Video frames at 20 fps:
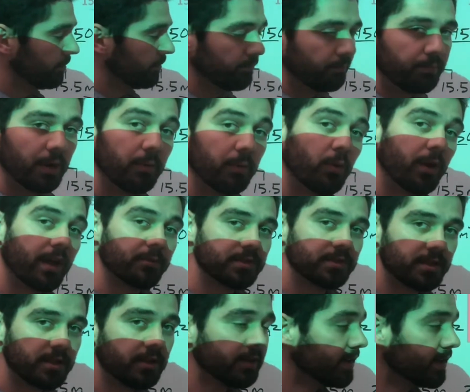But what I
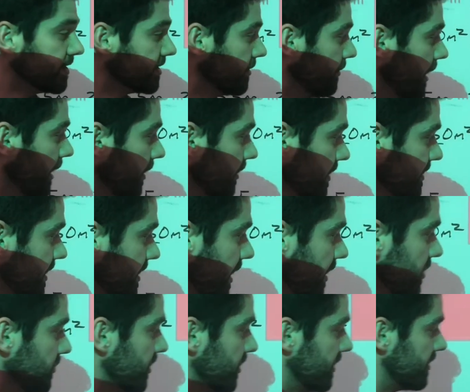was curious about is
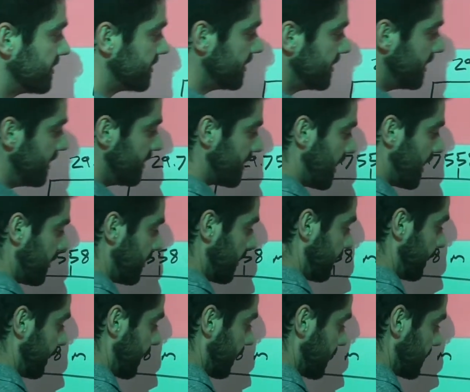that you can see that
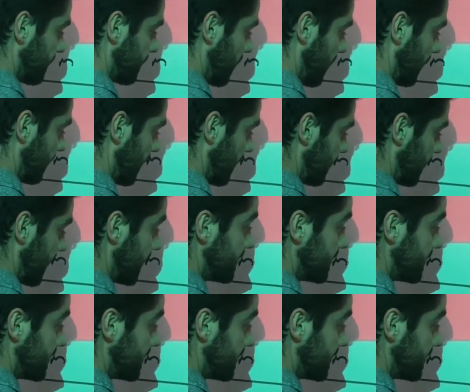the first part that they